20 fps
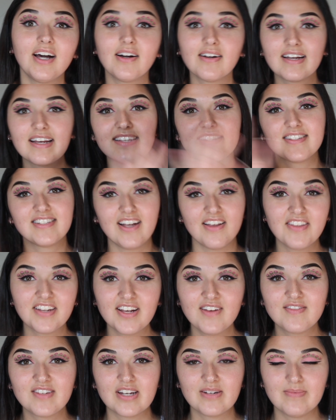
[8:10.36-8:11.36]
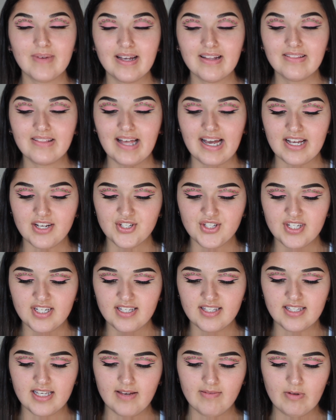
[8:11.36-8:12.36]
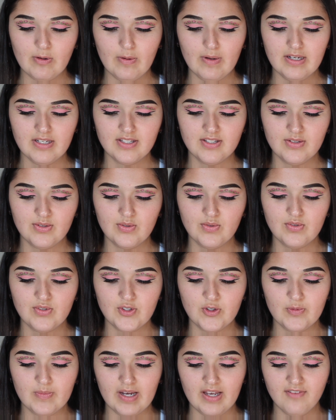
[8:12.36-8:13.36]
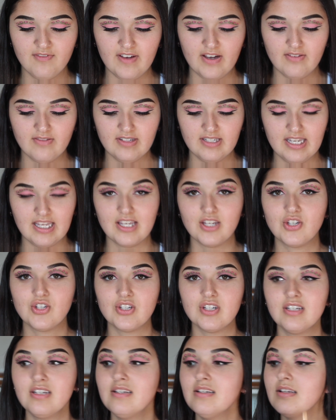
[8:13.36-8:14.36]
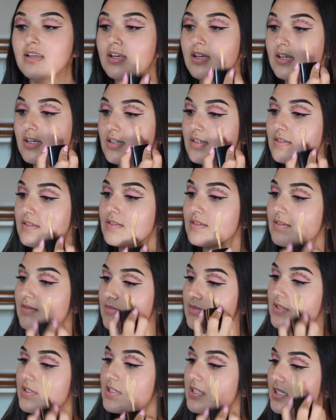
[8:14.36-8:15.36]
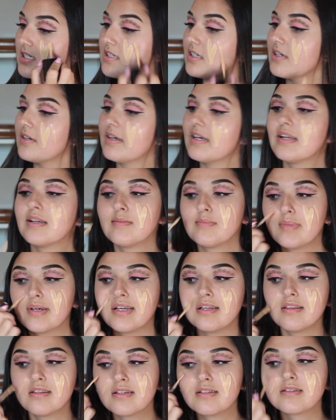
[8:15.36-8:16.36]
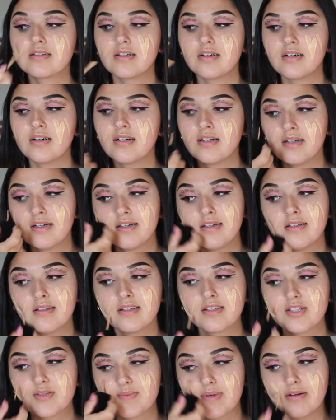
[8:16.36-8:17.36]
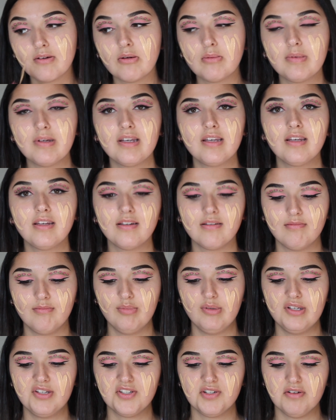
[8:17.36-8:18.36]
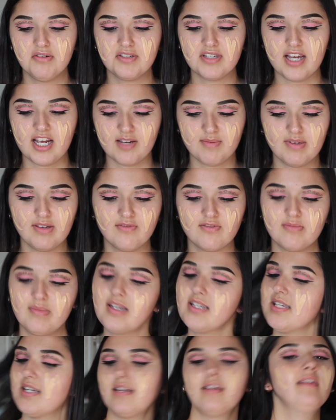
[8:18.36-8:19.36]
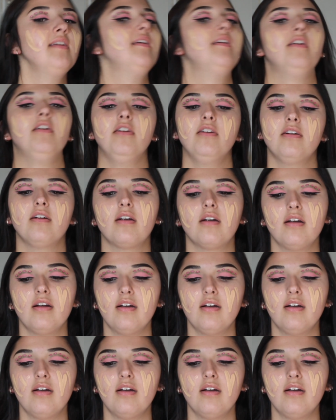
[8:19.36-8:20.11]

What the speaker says: Okay, so now that I've done my lashes, I'm going to do my foundation. I'm just gonna go ahead and paint this on. This is probably, please don't attack me for my technique here.